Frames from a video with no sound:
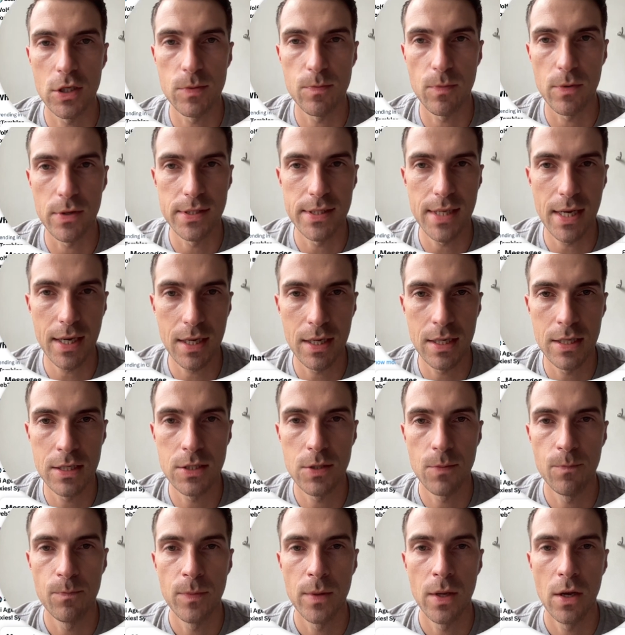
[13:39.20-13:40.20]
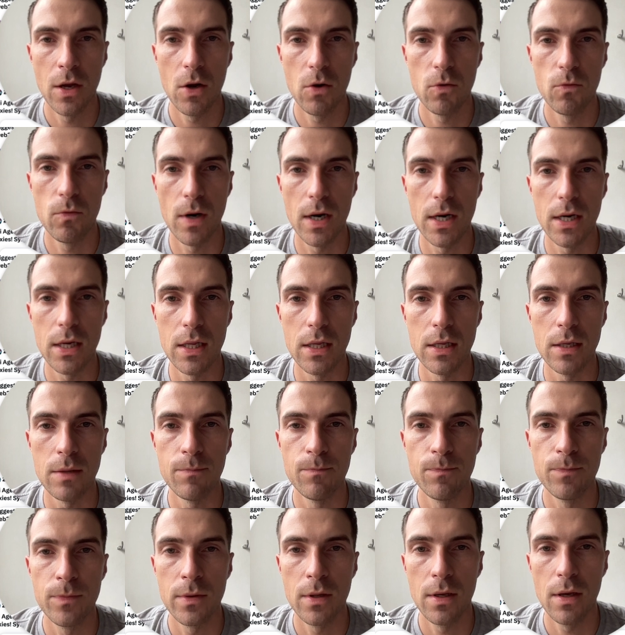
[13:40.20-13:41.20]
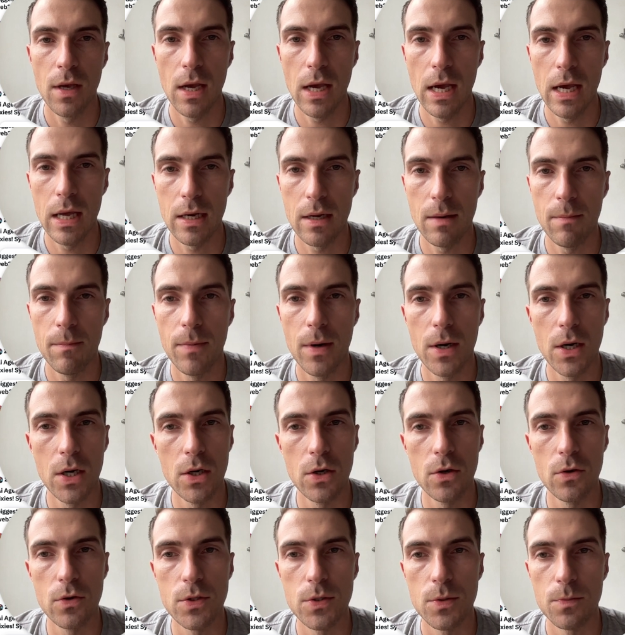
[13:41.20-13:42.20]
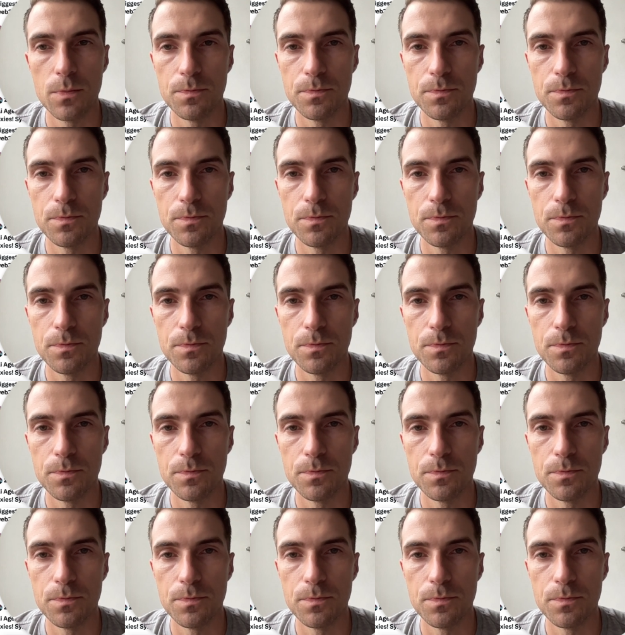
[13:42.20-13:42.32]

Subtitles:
per second running at about